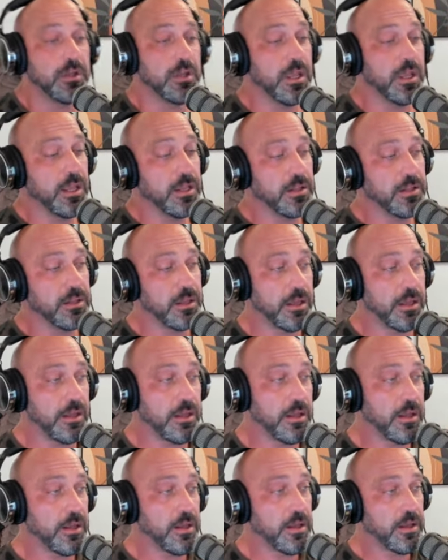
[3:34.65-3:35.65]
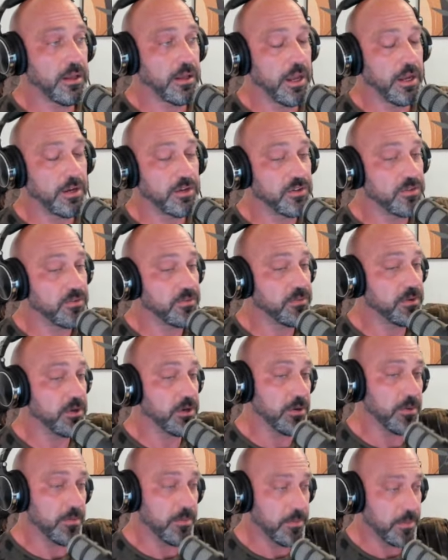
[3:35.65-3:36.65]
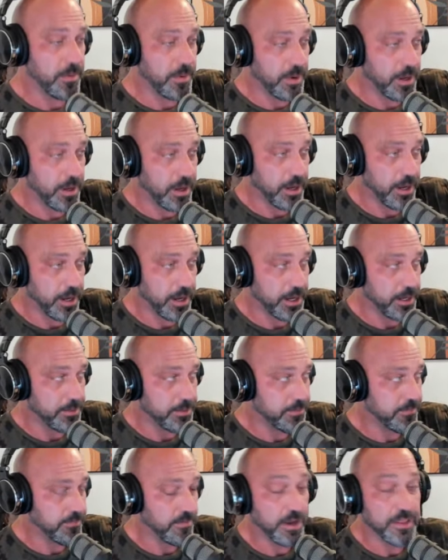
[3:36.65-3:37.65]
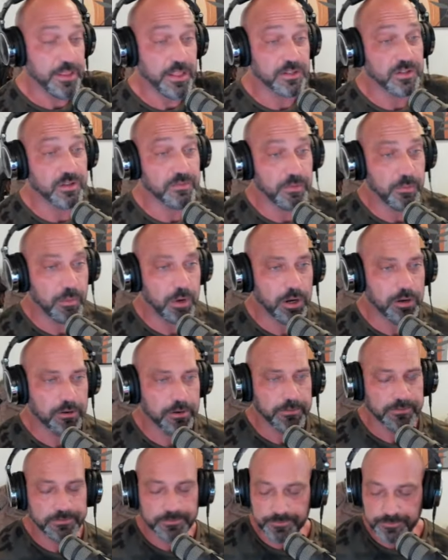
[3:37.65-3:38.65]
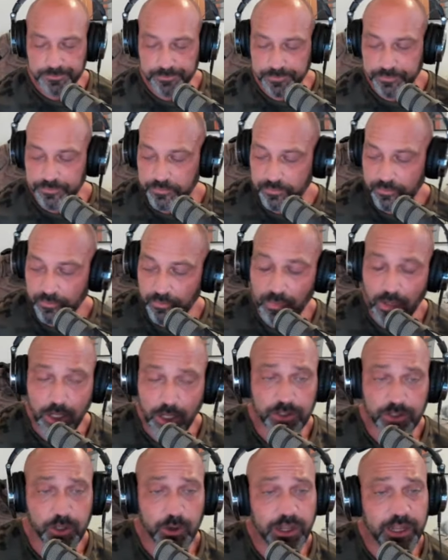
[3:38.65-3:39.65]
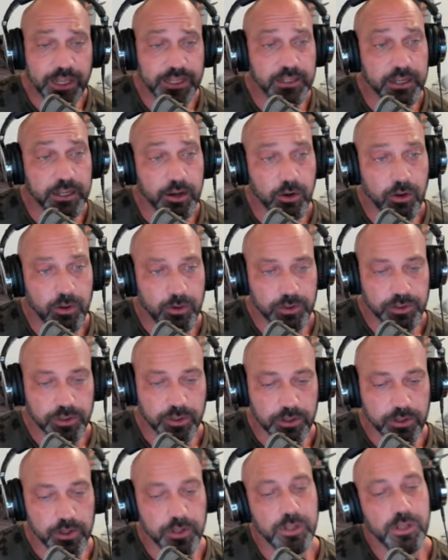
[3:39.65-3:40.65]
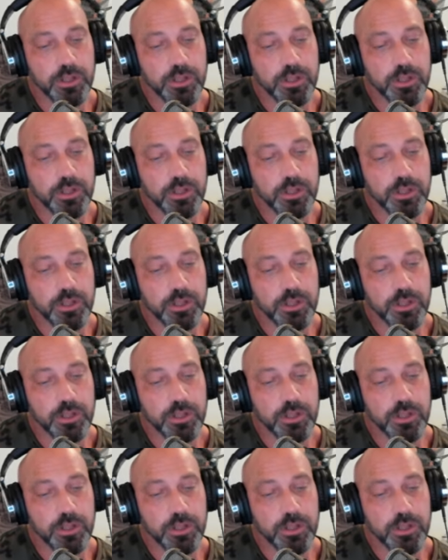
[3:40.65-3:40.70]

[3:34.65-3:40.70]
And I just, I find that stuff admiring. So I like to get authors on.